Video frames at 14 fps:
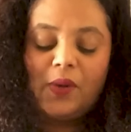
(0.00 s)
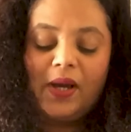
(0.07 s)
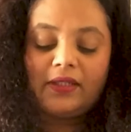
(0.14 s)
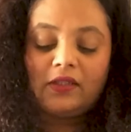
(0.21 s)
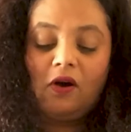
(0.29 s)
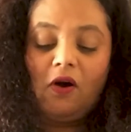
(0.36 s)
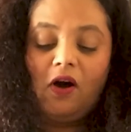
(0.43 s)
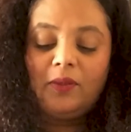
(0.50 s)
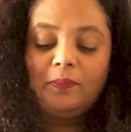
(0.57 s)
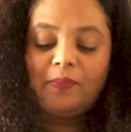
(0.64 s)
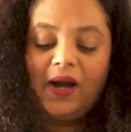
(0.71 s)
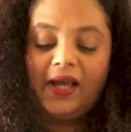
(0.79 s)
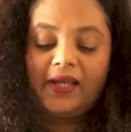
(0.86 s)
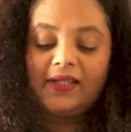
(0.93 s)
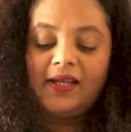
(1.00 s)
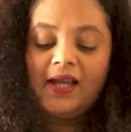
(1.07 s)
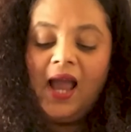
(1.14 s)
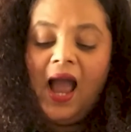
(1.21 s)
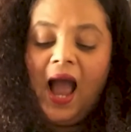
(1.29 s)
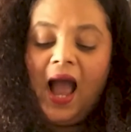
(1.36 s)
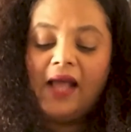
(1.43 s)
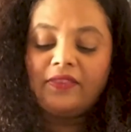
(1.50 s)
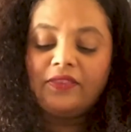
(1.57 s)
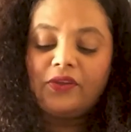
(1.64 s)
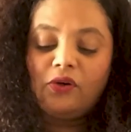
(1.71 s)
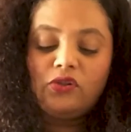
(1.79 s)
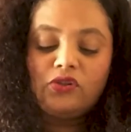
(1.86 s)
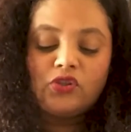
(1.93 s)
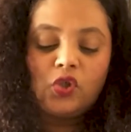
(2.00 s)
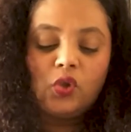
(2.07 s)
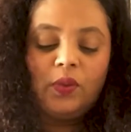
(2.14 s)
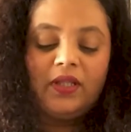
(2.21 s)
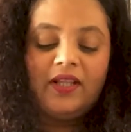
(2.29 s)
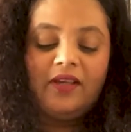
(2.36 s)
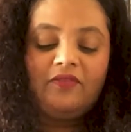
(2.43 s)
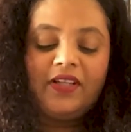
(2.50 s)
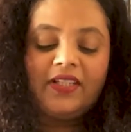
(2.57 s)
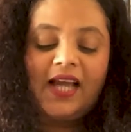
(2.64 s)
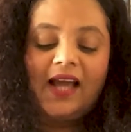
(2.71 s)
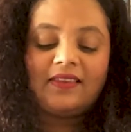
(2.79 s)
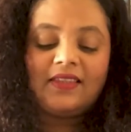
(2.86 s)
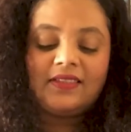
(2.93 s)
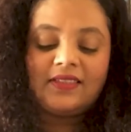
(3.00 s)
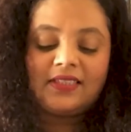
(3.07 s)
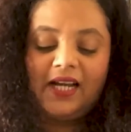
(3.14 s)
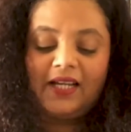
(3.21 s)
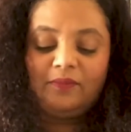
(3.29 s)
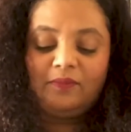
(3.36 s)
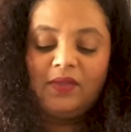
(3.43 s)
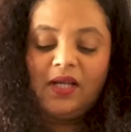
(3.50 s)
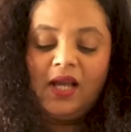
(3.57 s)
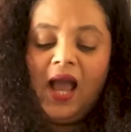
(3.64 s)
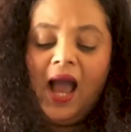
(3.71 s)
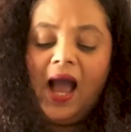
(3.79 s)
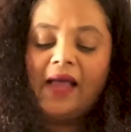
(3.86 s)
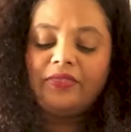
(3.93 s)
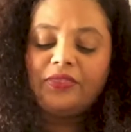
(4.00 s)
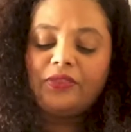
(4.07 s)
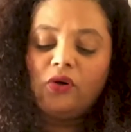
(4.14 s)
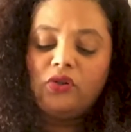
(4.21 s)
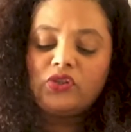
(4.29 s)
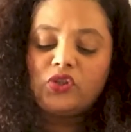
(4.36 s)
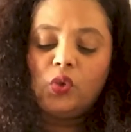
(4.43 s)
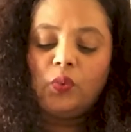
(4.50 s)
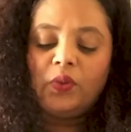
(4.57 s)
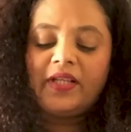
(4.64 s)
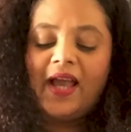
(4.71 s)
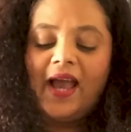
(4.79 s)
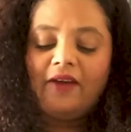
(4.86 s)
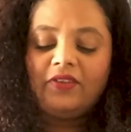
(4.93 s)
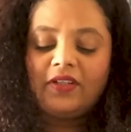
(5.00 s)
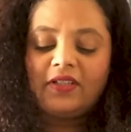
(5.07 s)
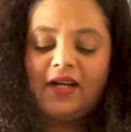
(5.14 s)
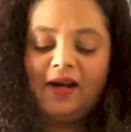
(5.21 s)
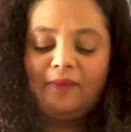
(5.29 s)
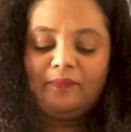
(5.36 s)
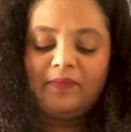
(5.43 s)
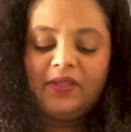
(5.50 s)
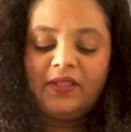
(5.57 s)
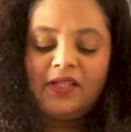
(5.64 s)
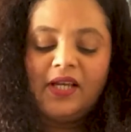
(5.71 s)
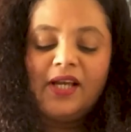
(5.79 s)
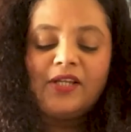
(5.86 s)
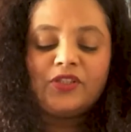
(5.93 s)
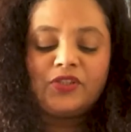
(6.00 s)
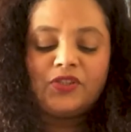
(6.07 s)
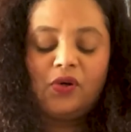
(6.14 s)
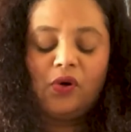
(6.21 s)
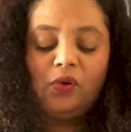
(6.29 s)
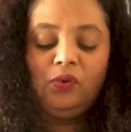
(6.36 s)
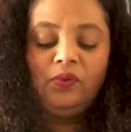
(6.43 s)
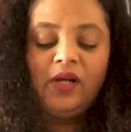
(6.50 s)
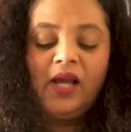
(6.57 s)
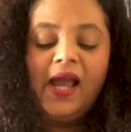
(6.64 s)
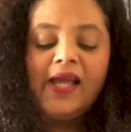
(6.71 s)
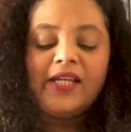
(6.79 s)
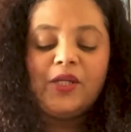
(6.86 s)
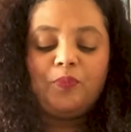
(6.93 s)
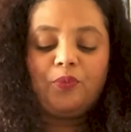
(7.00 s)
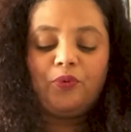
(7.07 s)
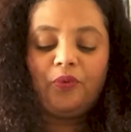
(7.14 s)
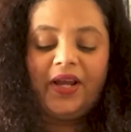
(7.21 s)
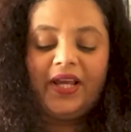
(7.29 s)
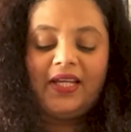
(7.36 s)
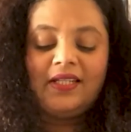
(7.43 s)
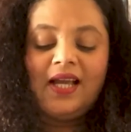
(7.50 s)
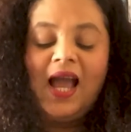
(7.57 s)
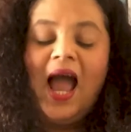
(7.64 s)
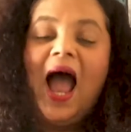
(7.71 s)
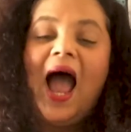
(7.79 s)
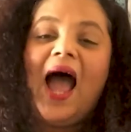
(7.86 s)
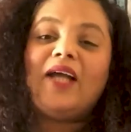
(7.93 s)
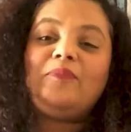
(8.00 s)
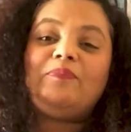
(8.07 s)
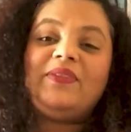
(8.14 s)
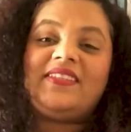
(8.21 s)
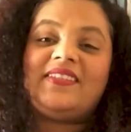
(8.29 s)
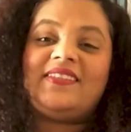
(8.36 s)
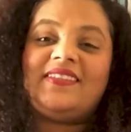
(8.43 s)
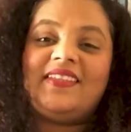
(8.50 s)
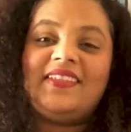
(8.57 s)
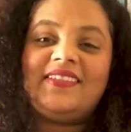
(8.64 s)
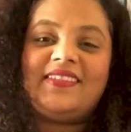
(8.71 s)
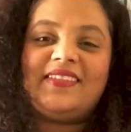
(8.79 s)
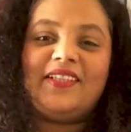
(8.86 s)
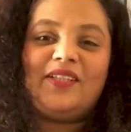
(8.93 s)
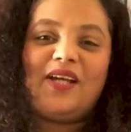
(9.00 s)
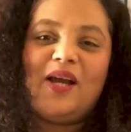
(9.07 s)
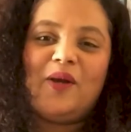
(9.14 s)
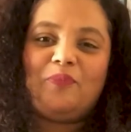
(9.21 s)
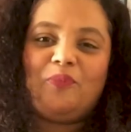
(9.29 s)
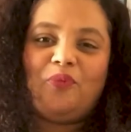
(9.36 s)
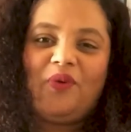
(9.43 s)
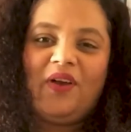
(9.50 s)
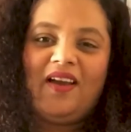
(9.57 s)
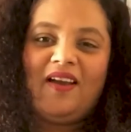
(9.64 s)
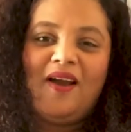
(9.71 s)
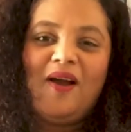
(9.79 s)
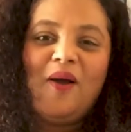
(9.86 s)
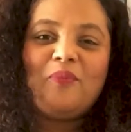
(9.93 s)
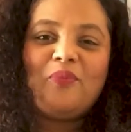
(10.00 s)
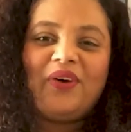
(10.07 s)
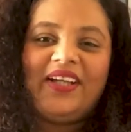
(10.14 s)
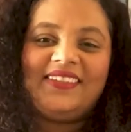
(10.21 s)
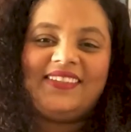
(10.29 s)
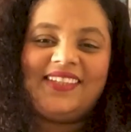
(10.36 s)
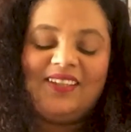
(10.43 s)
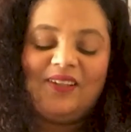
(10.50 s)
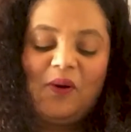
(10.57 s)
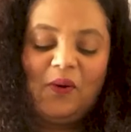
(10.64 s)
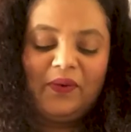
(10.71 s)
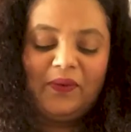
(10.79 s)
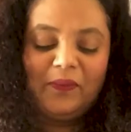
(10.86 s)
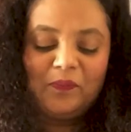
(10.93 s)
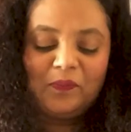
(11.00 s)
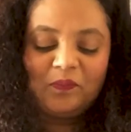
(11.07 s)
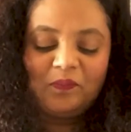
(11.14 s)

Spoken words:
who had gone by and those who were living at the time and those who would ever come. So he prayed and persisted in prayer. Praise the Lord.